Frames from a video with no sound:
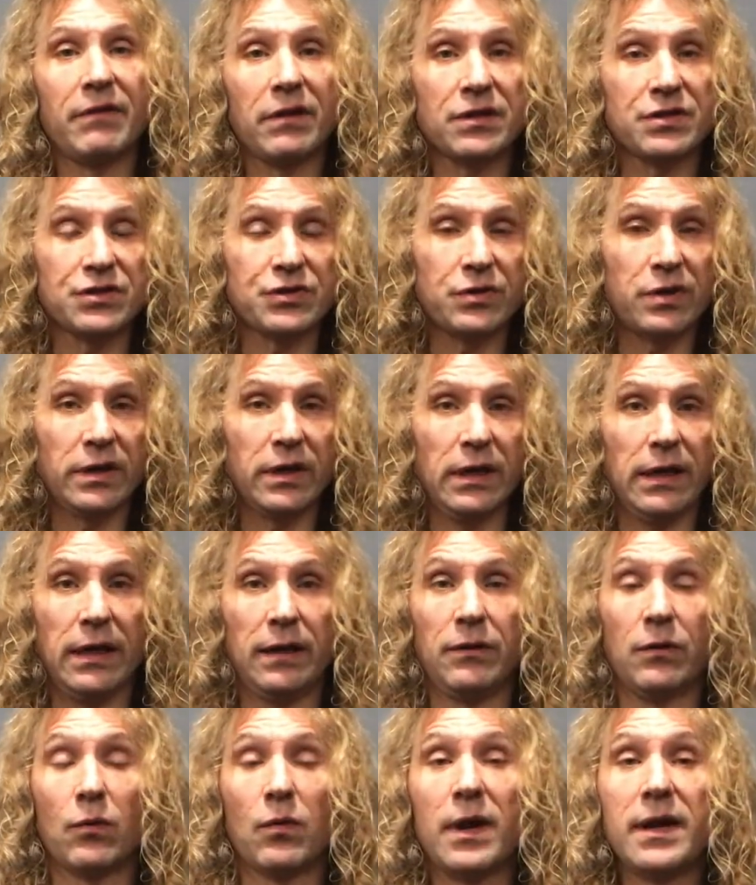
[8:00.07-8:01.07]
the string
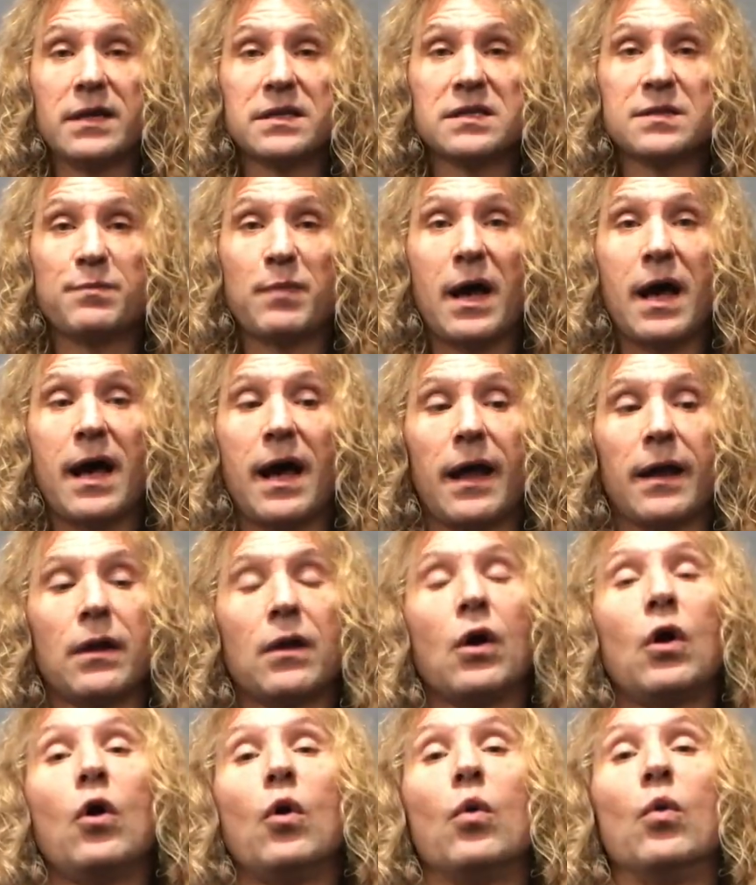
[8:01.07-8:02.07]
in the right spot
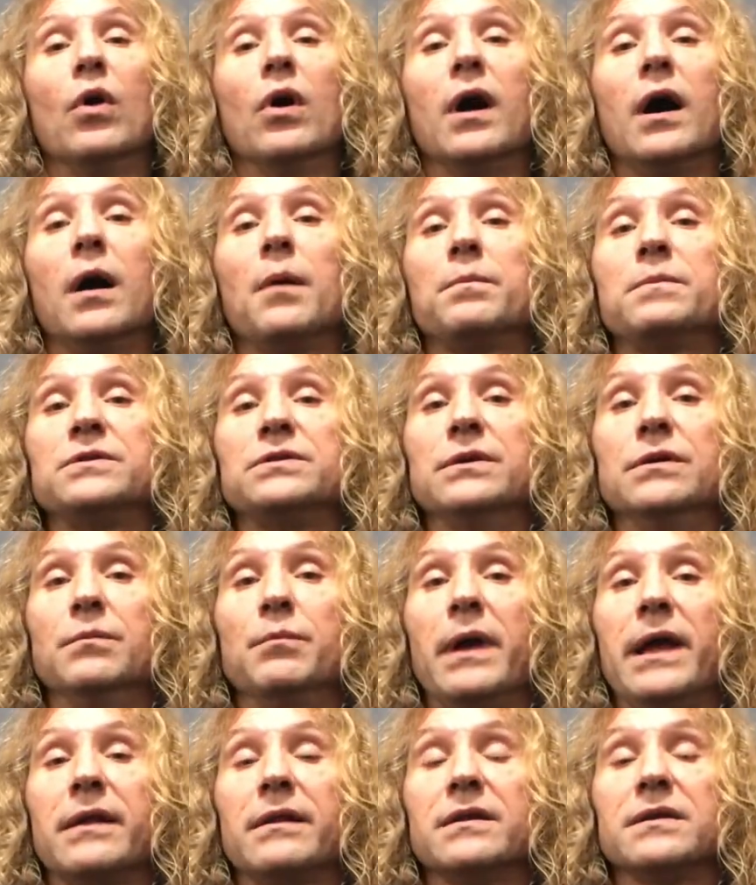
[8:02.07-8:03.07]
will help to
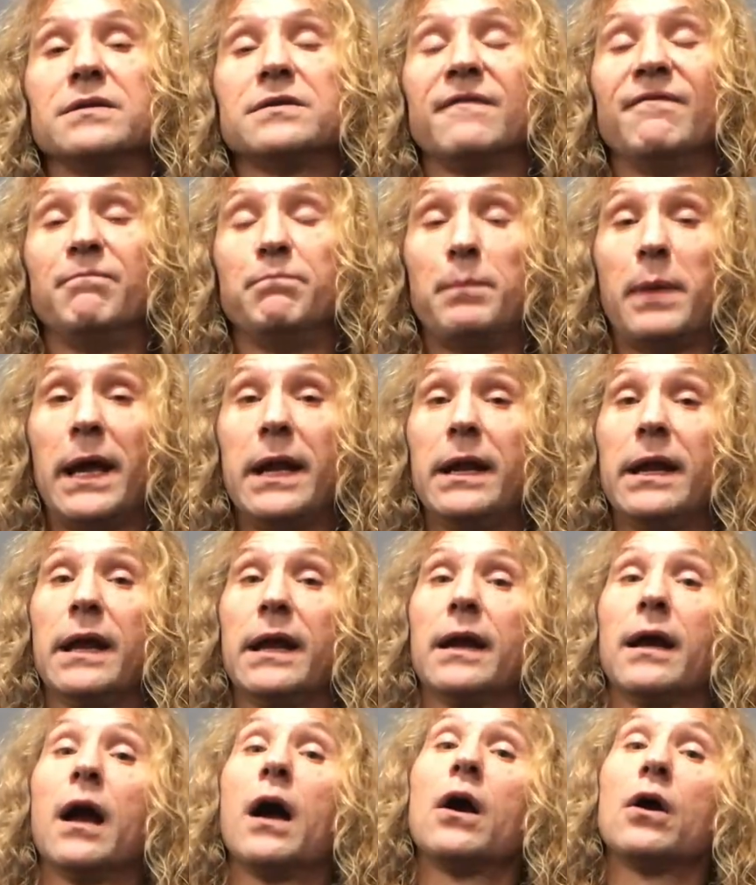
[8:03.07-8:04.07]
make this
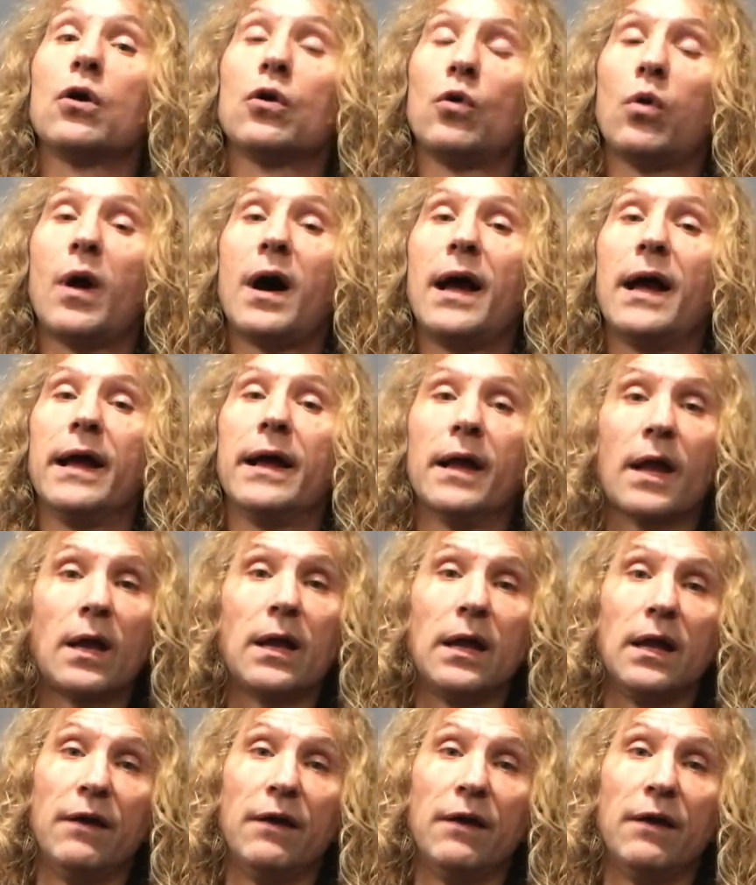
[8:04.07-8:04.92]
bending quiet.